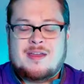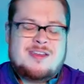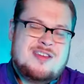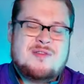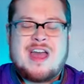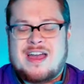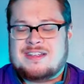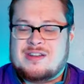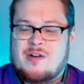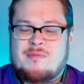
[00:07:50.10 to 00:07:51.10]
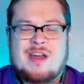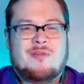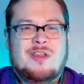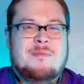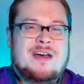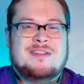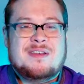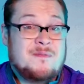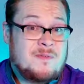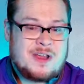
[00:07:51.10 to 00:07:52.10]
You guys know I'm not really about the
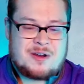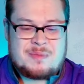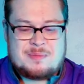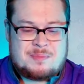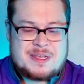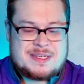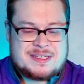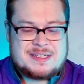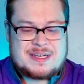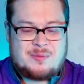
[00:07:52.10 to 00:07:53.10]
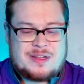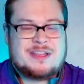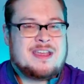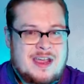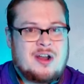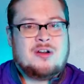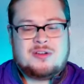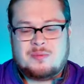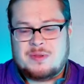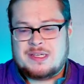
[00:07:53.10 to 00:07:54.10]
environment pieces. I want the
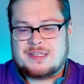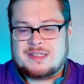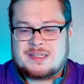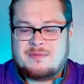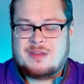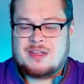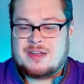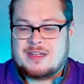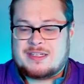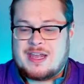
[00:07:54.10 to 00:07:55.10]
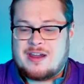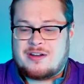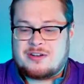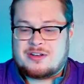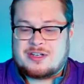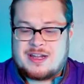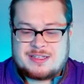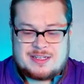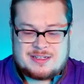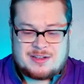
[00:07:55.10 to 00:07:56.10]
character pieces. Give me the nice character
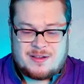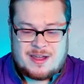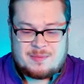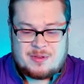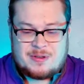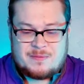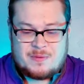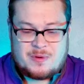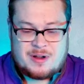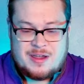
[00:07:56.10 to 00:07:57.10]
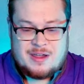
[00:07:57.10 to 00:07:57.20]
shots. That's all I'm looking for.